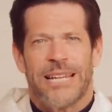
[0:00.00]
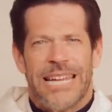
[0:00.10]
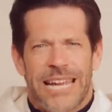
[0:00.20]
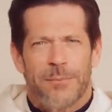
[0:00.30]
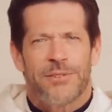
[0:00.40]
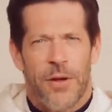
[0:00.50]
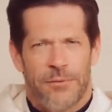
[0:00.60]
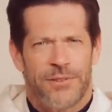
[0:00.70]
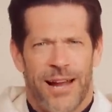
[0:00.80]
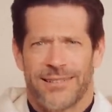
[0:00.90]
when he
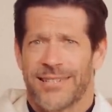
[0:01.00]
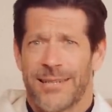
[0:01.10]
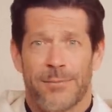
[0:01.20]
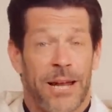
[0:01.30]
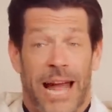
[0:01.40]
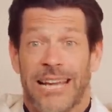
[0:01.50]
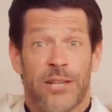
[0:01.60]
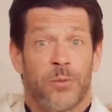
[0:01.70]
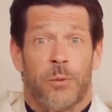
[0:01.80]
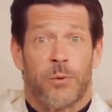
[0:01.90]
himself dies, and it seems like, I
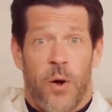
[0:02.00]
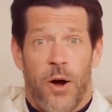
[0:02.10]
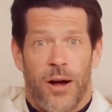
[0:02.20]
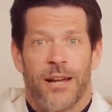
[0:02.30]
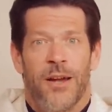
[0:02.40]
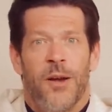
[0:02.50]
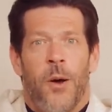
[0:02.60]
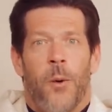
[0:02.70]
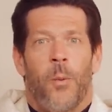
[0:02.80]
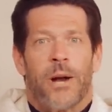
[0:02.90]
guess we were wrong,
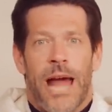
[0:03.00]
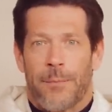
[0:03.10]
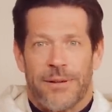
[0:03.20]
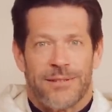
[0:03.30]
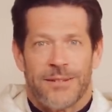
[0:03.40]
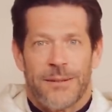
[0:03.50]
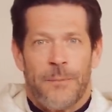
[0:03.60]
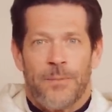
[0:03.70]
what happens?